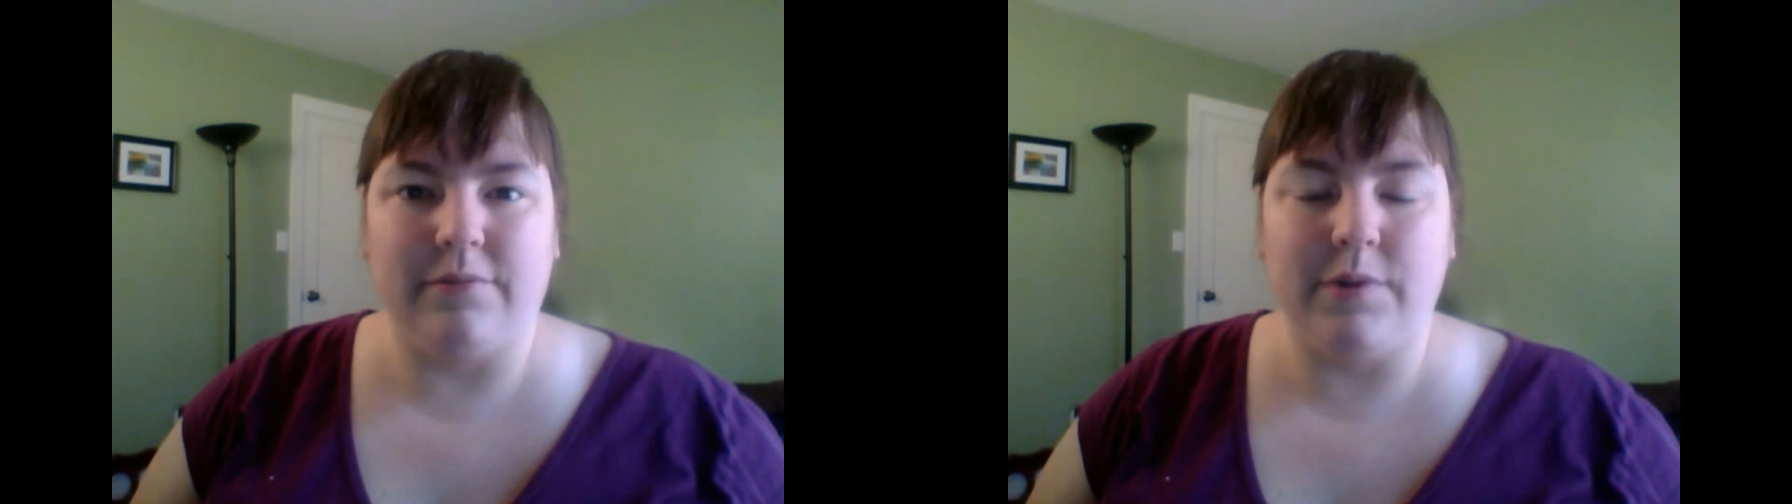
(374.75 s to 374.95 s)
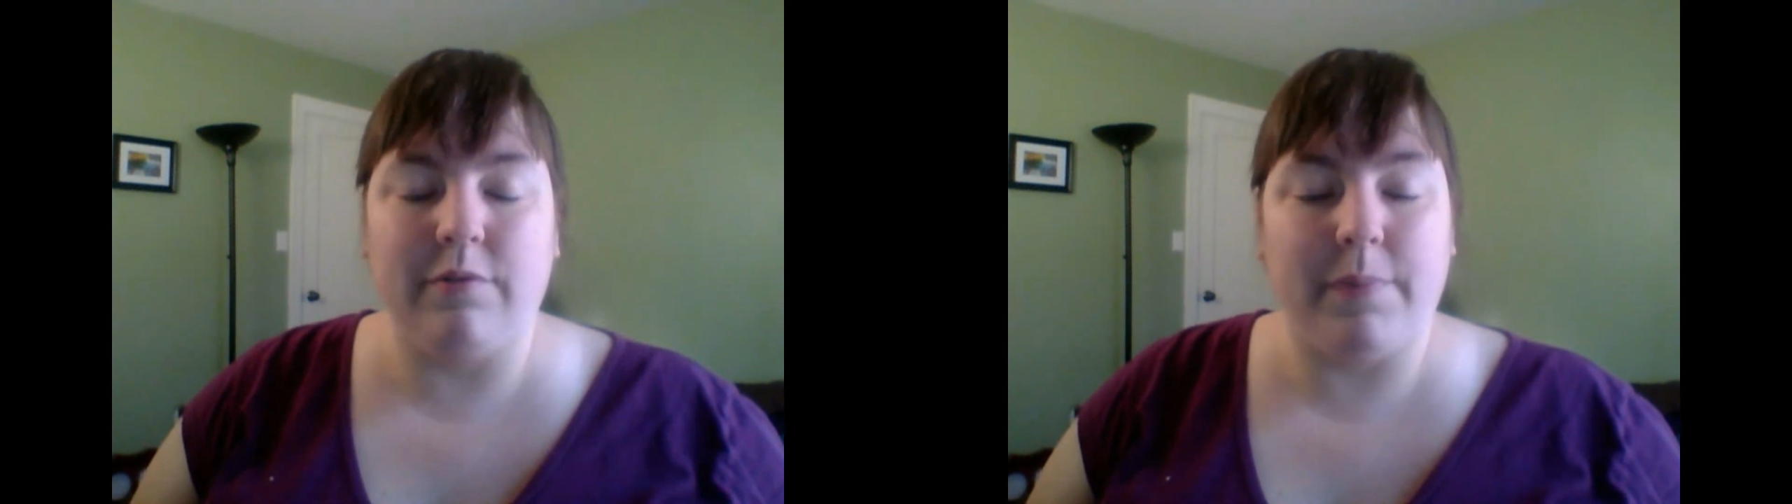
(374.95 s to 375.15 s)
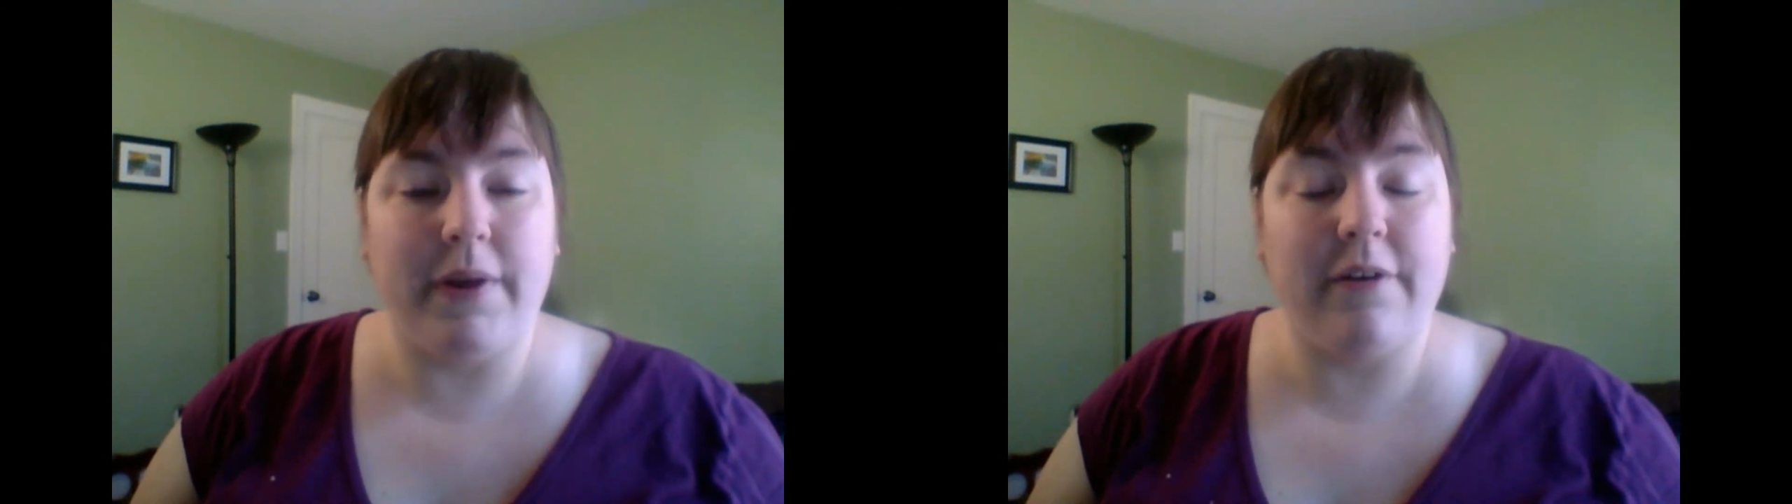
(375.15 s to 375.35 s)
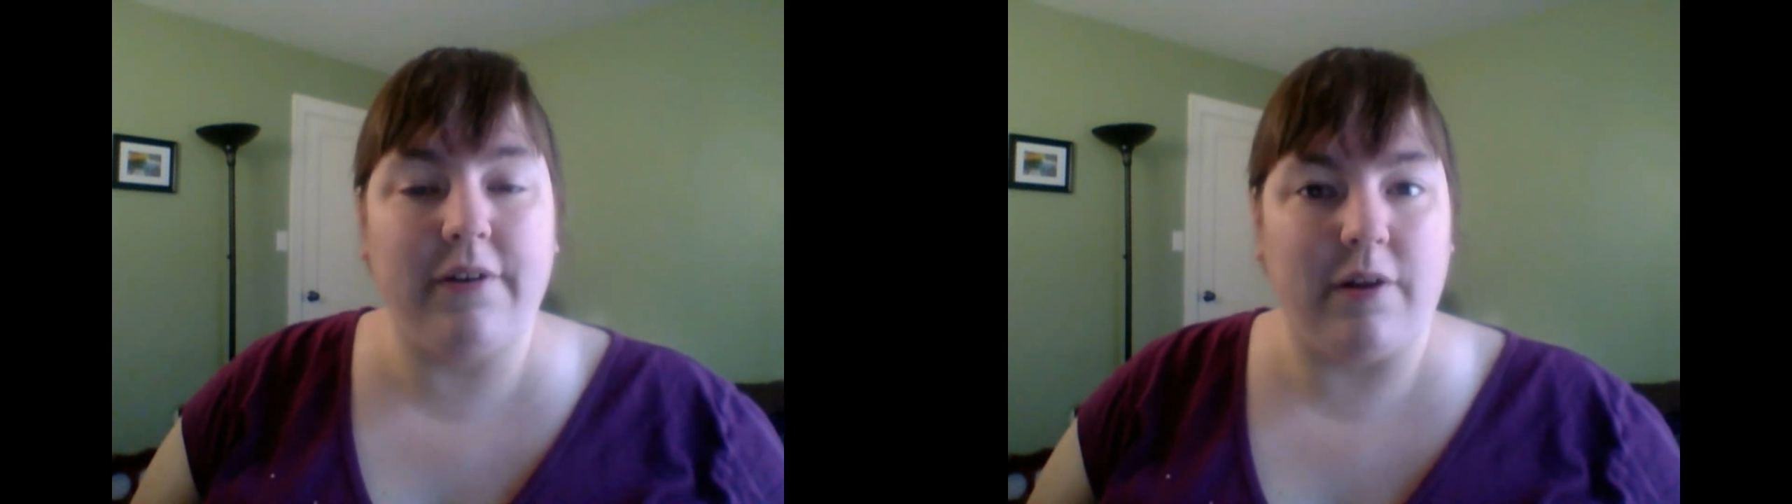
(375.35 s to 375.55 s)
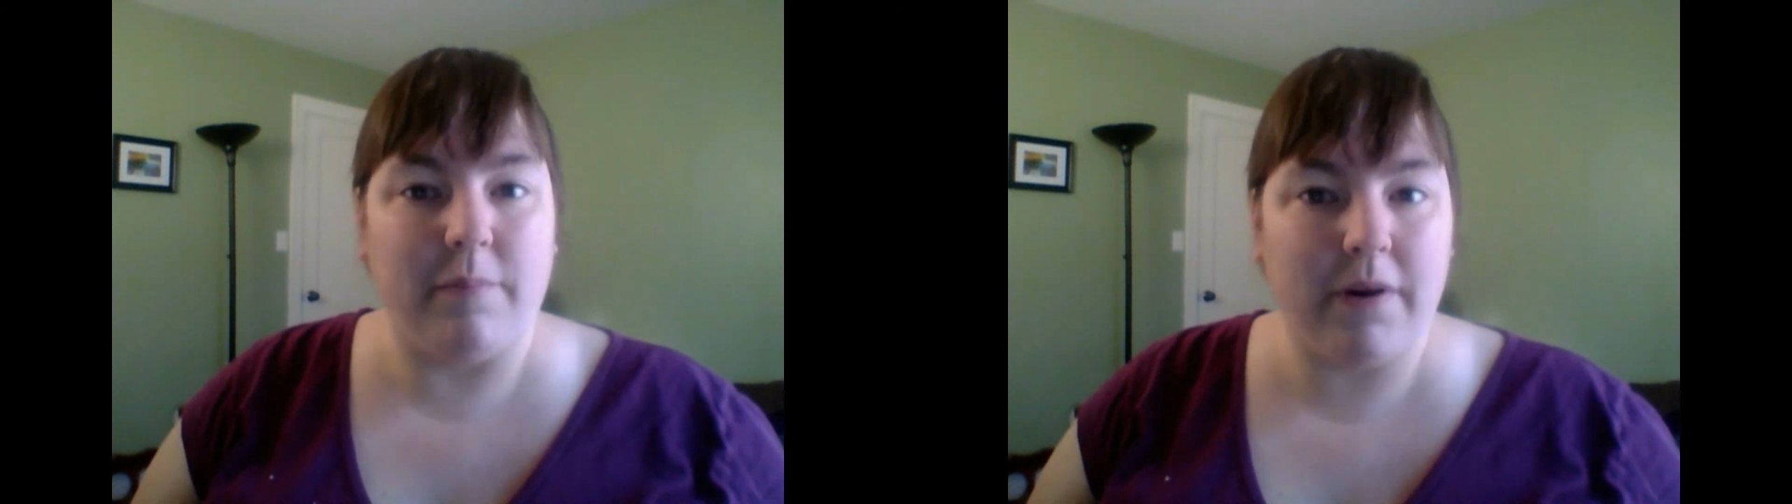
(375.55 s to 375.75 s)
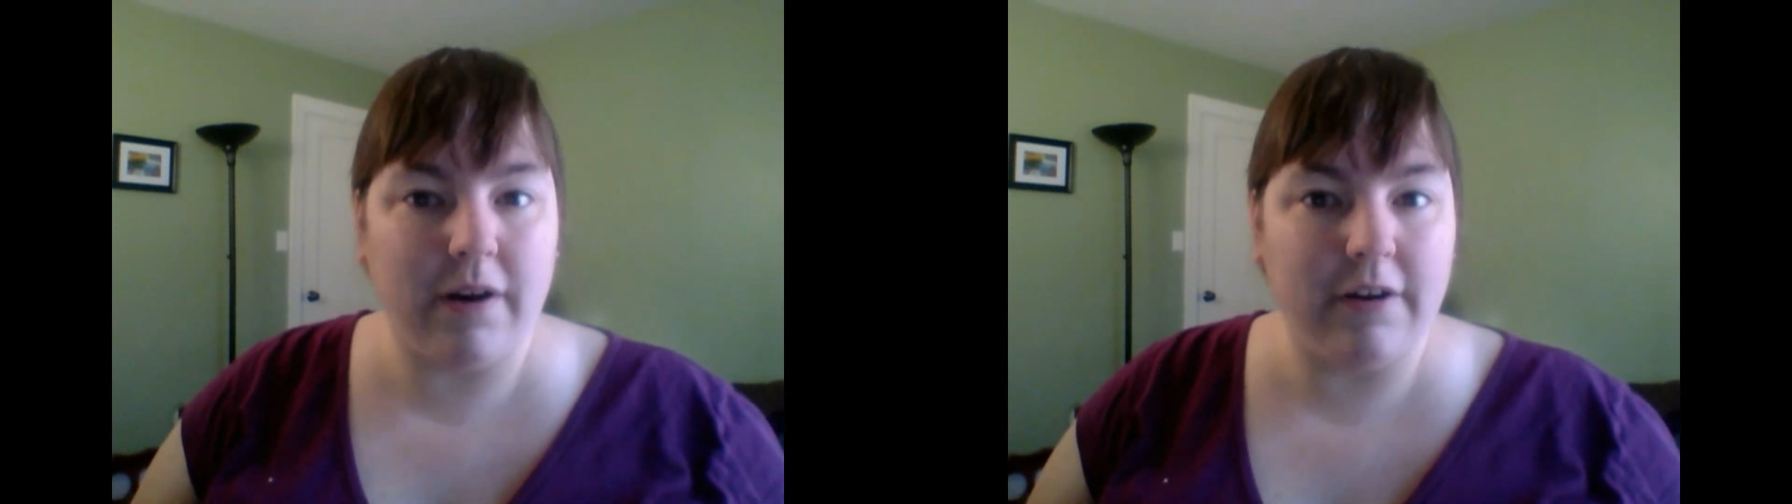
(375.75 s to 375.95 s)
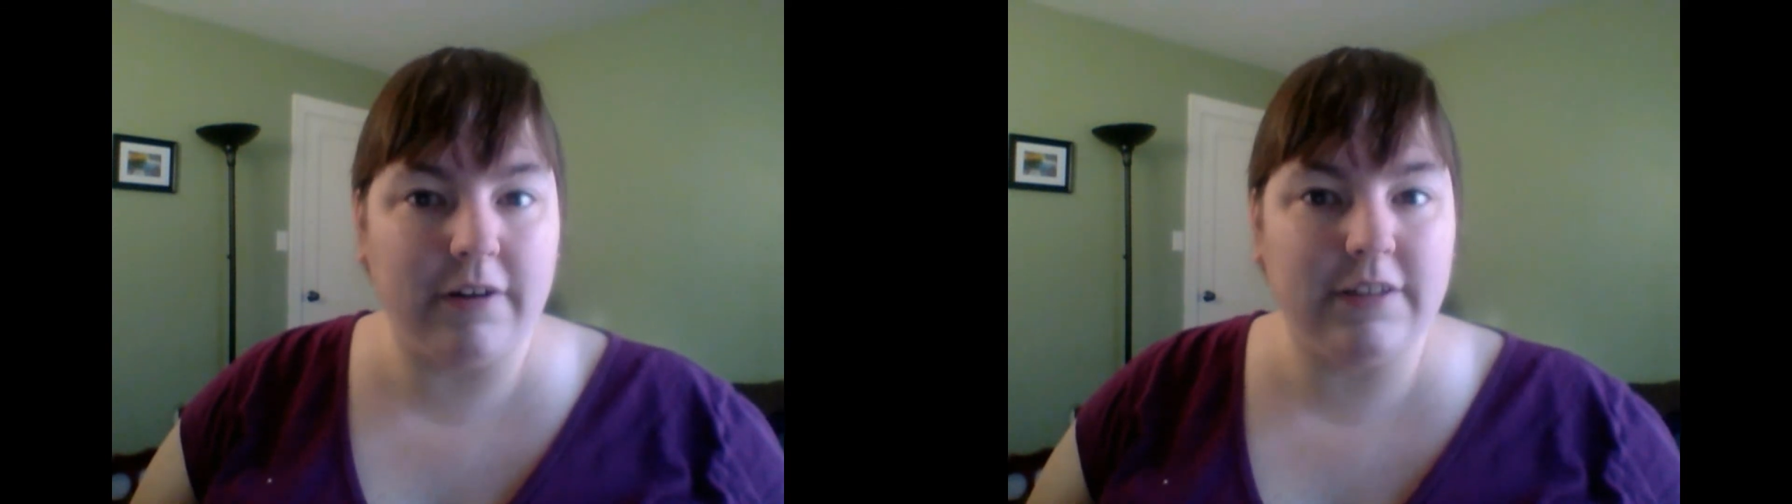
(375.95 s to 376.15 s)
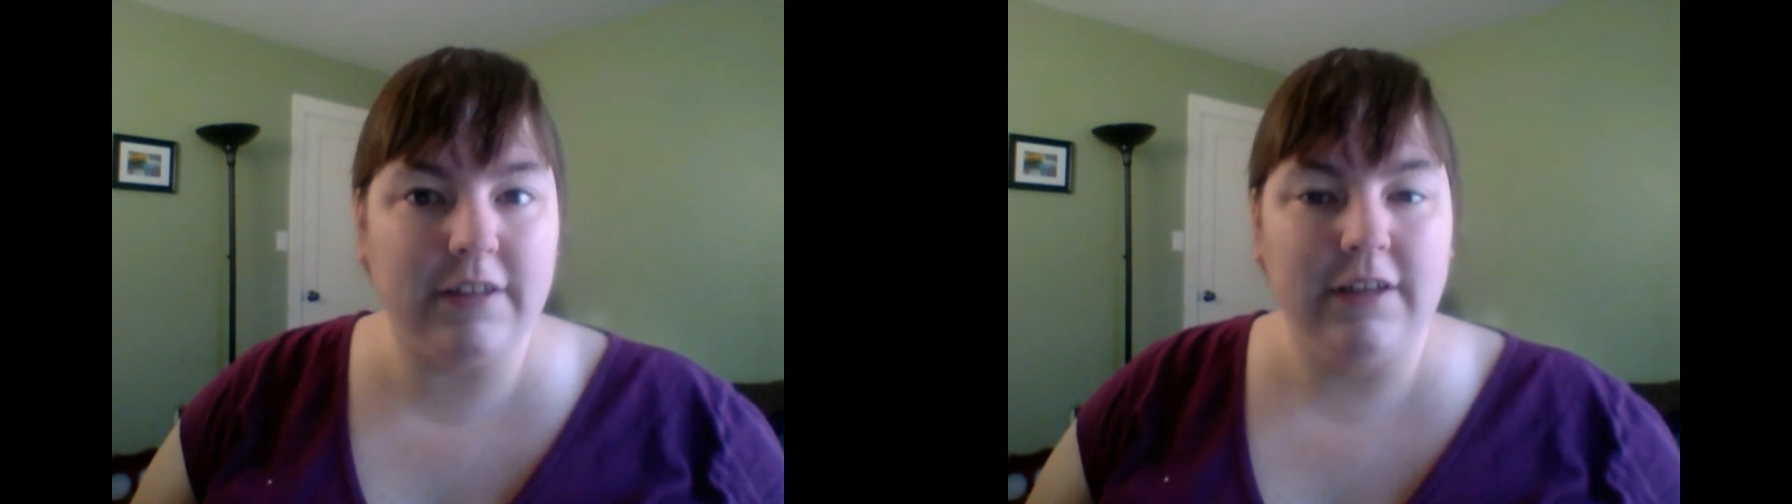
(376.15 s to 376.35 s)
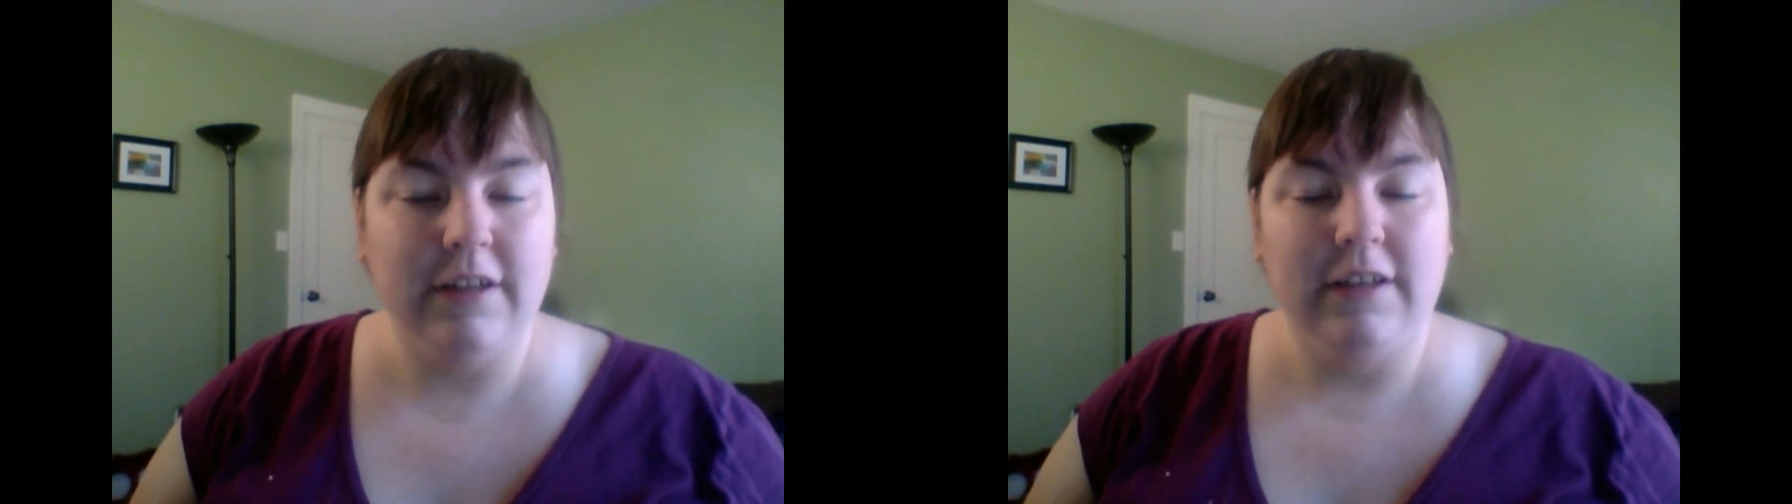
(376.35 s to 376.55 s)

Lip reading: we were parallel parked,